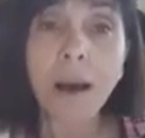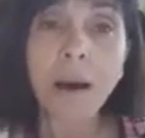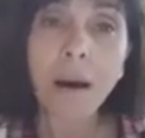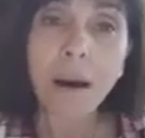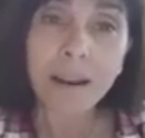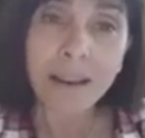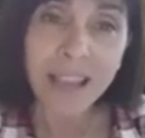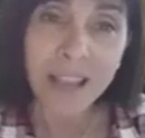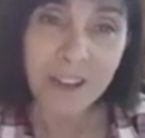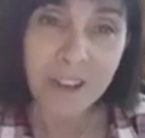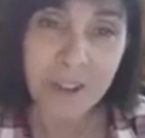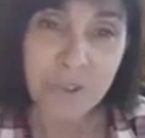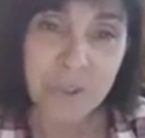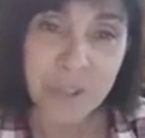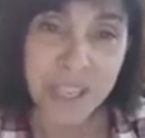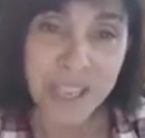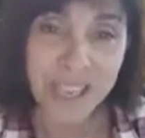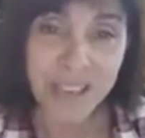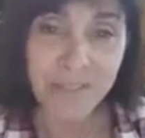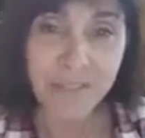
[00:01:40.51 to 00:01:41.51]
on how to
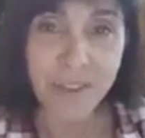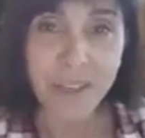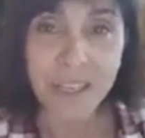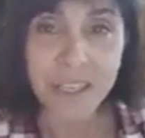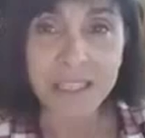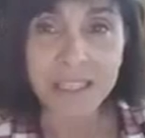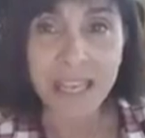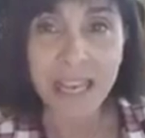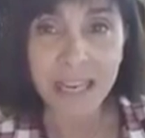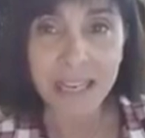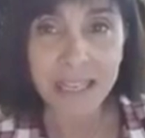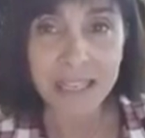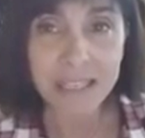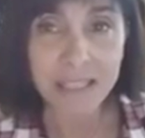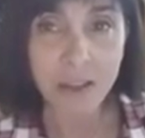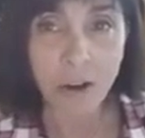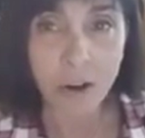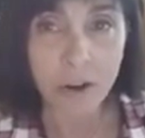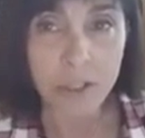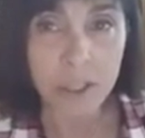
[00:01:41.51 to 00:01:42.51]
use Canva, because that
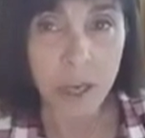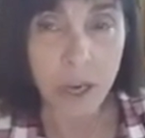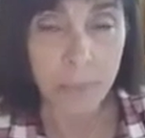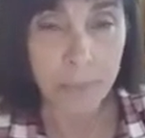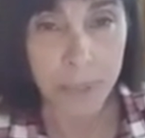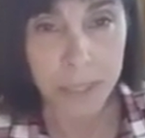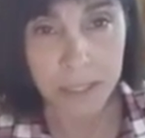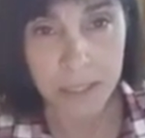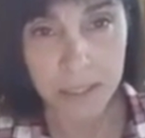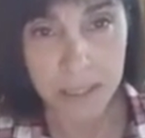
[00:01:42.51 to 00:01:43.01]
is our topic